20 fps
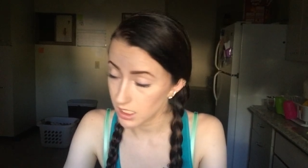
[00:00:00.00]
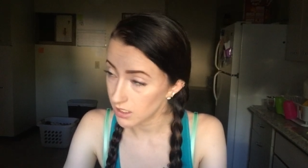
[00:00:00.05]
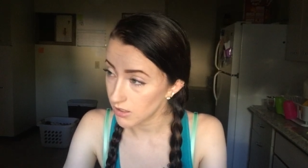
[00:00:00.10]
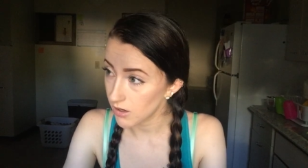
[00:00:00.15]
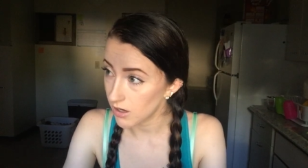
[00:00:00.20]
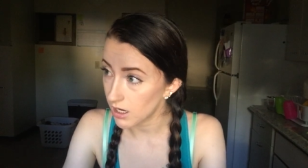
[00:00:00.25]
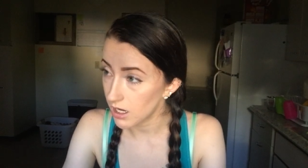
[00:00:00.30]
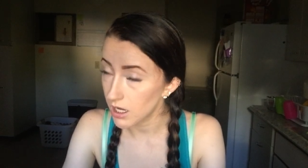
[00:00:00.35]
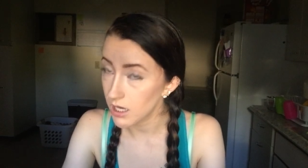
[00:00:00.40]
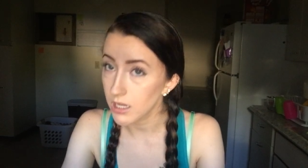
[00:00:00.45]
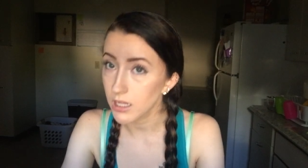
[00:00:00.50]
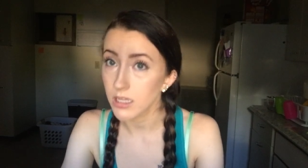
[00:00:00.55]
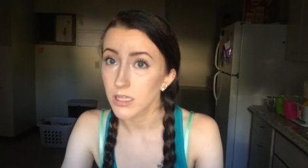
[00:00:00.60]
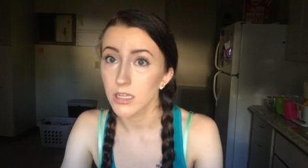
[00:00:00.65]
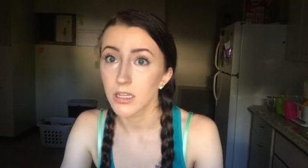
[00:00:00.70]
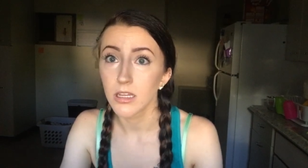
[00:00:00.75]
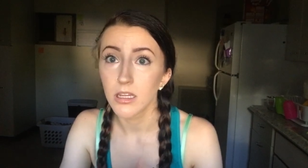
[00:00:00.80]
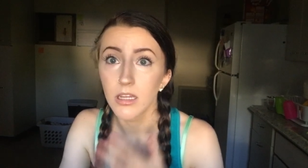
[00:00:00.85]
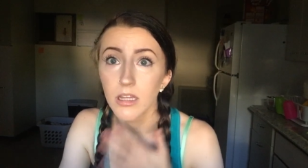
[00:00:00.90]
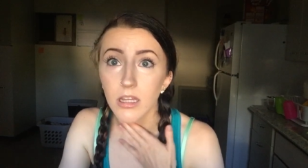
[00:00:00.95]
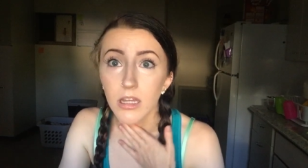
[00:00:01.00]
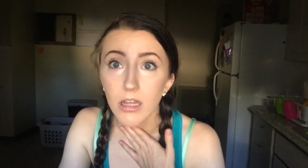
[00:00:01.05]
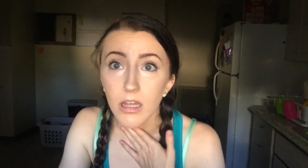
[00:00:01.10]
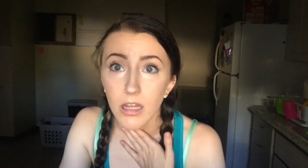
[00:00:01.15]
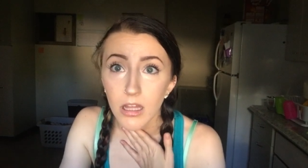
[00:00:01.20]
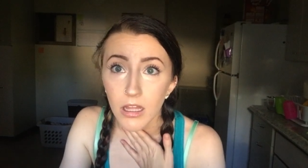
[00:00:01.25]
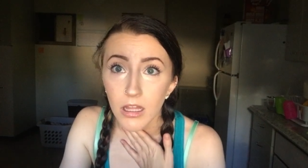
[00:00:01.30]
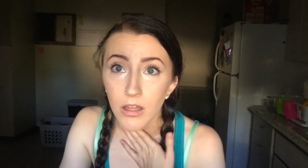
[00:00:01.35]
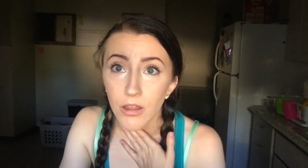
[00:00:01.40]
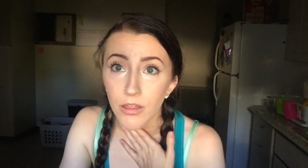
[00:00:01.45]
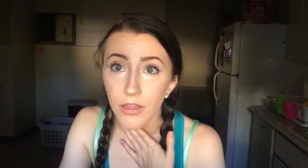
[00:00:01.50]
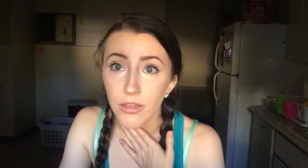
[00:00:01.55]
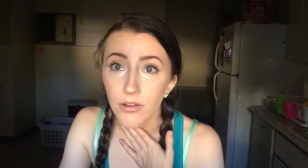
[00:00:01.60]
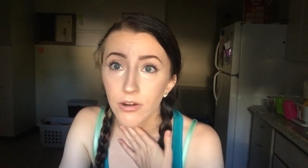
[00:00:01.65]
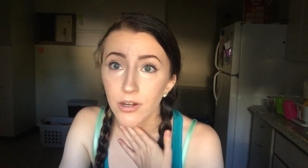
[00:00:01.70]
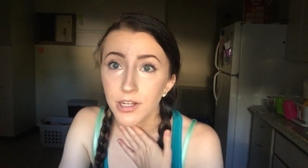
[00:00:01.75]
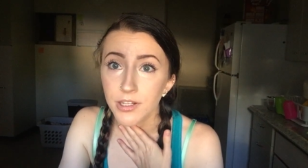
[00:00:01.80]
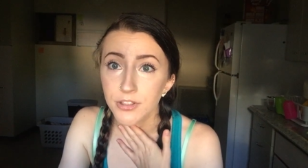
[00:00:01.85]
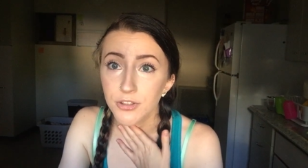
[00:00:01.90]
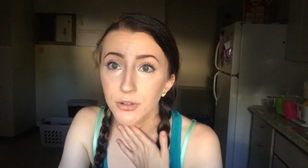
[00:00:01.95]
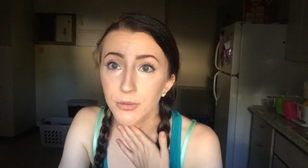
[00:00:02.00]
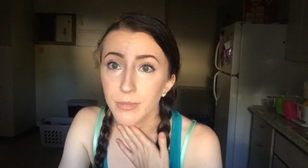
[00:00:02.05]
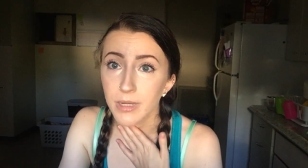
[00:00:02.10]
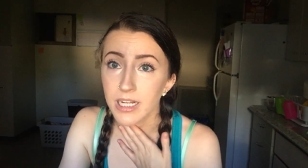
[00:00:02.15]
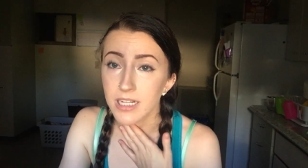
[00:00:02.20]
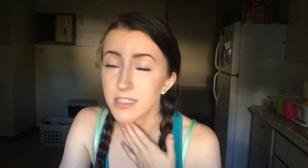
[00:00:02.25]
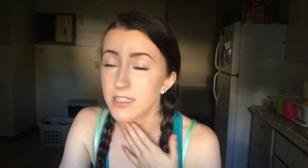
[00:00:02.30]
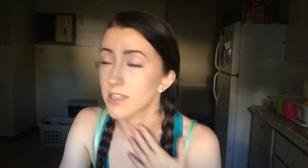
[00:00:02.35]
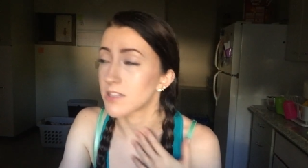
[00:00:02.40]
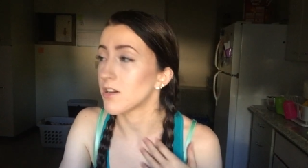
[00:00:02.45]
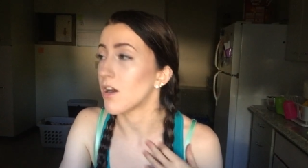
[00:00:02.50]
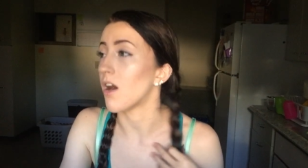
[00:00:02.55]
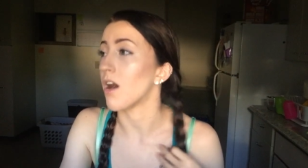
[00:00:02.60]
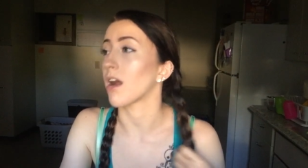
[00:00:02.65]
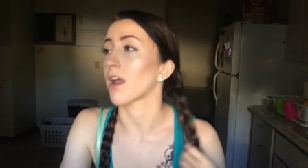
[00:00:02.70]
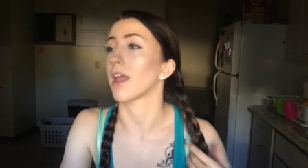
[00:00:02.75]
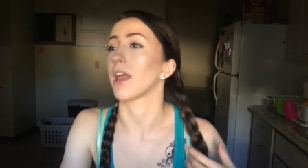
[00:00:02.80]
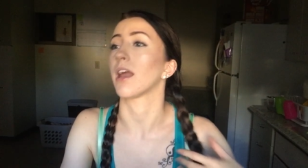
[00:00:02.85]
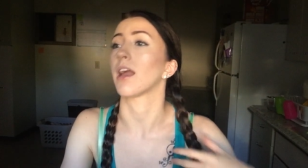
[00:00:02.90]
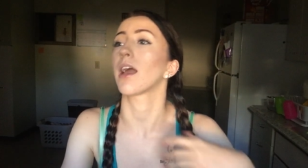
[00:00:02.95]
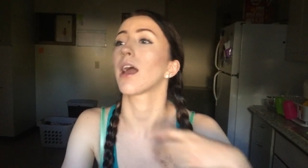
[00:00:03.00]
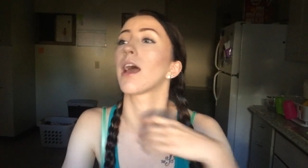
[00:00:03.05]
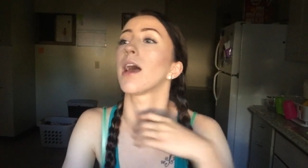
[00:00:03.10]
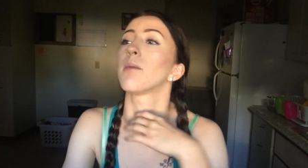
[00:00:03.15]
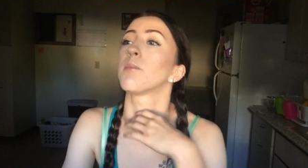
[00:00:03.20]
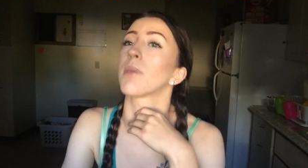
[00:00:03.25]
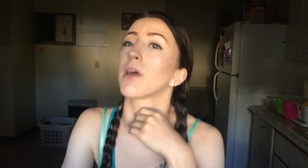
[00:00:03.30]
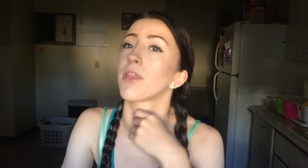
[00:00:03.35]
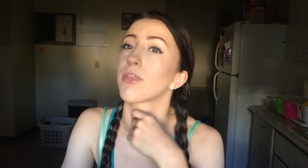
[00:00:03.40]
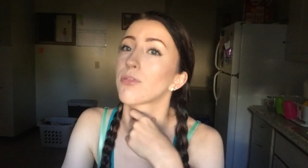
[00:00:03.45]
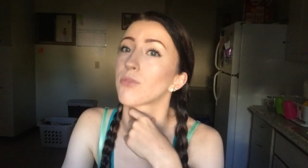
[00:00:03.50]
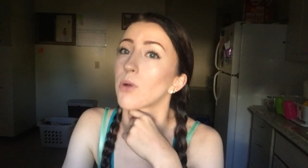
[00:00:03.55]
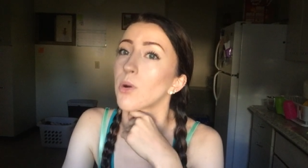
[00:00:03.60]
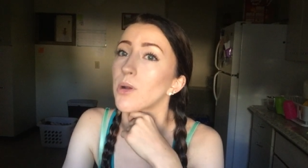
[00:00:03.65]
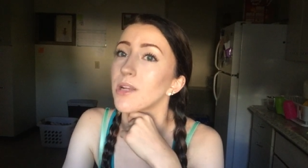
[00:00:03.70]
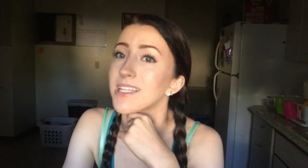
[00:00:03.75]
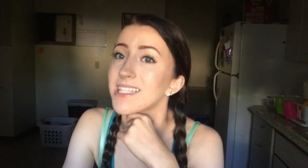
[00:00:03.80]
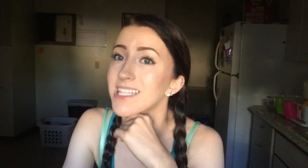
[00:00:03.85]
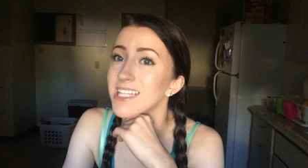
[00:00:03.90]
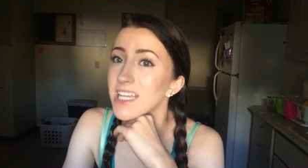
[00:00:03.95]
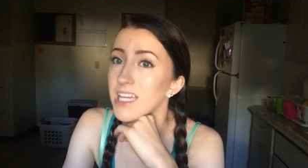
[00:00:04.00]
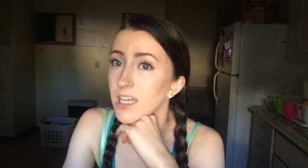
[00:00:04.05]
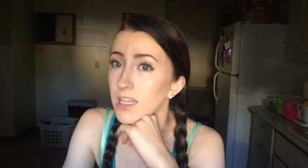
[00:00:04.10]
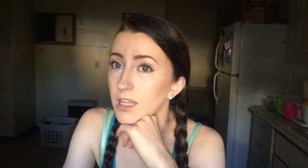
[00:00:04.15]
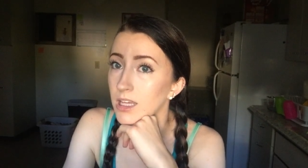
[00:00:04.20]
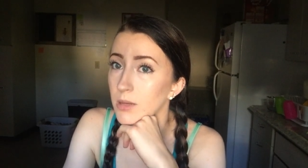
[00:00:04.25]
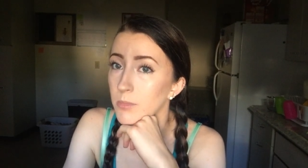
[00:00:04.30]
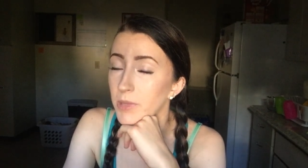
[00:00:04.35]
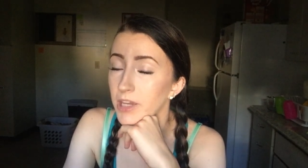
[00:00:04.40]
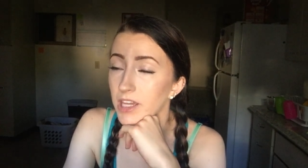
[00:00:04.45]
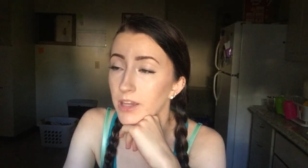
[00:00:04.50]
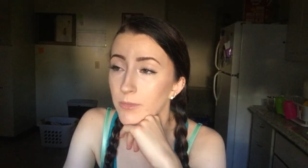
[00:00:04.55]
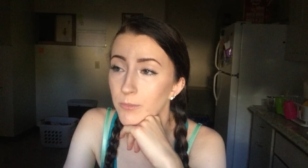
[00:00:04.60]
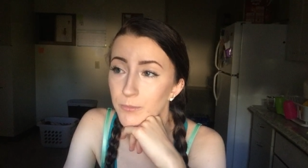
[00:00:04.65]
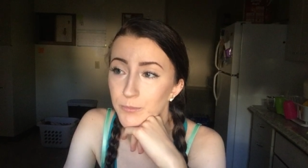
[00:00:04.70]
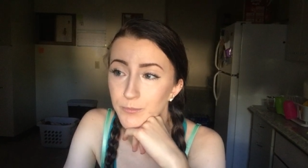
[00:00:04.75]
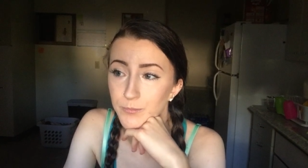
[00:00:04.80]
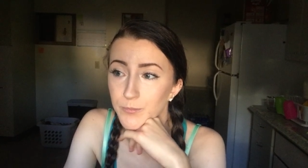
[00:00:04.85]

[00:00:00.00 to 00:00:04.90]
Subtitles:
God. 32 minutes of talking and my throat is killing me.